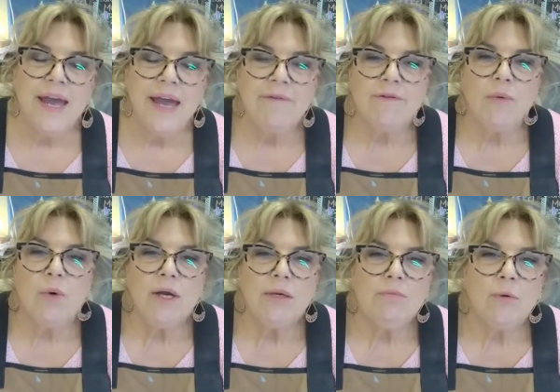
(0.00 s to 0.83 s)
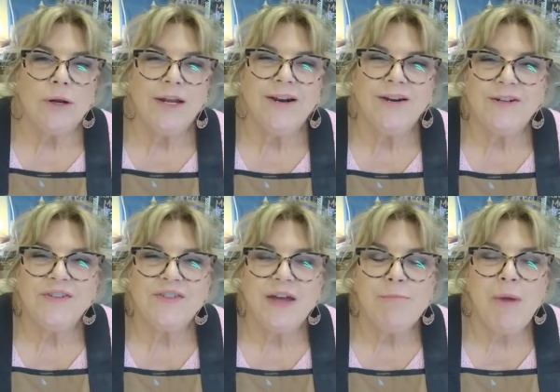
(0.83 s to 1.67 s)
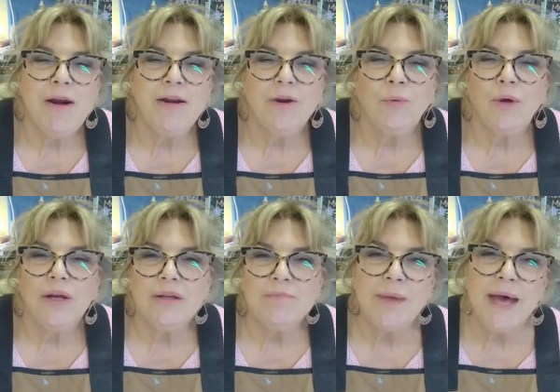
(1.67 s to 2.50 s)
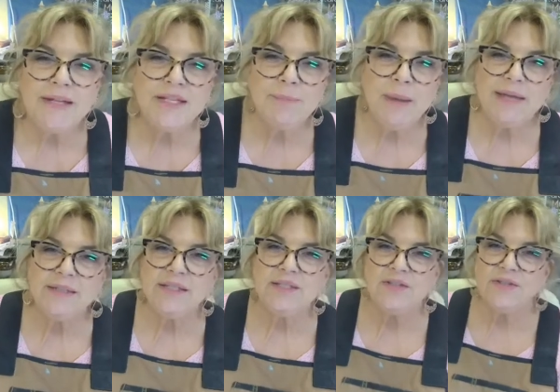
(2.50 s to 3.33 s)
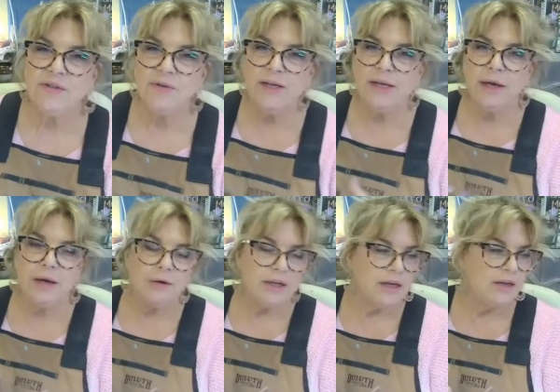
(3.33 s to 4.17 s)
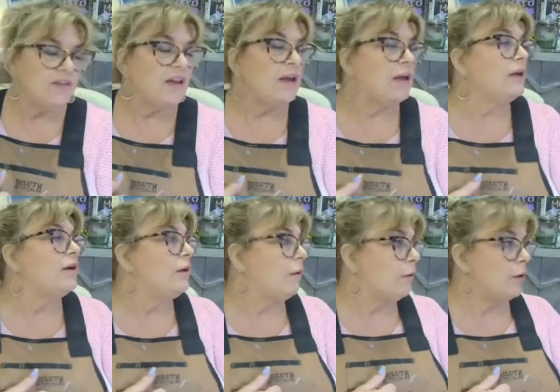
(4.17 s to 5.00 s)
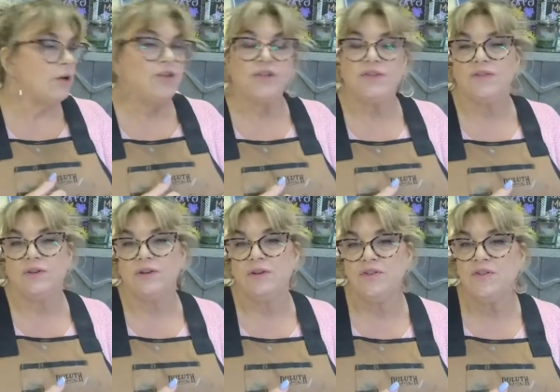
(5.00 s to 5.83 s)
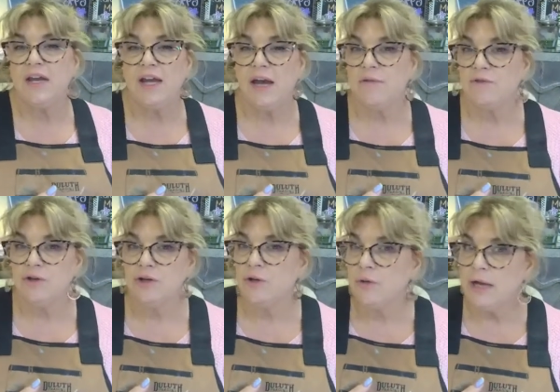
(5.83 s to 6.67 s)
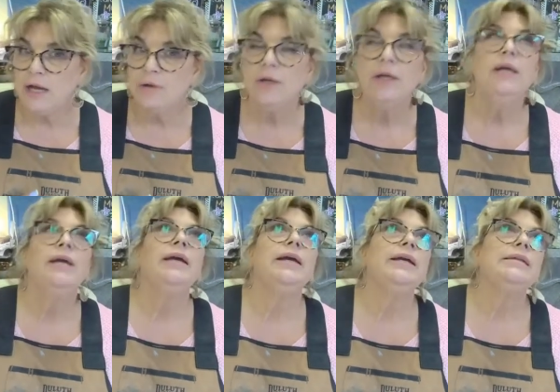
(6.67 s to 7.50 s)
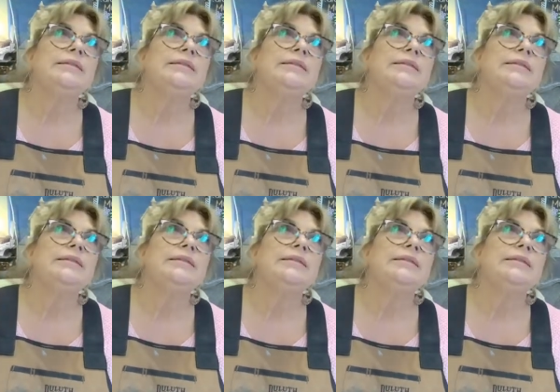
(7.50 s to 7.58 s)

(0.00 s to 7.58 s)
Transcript: everyone, Maury Curtis Dunbar here. Welcome back to Painted Studio. It is a gorgeous Thursday afternoon out. It's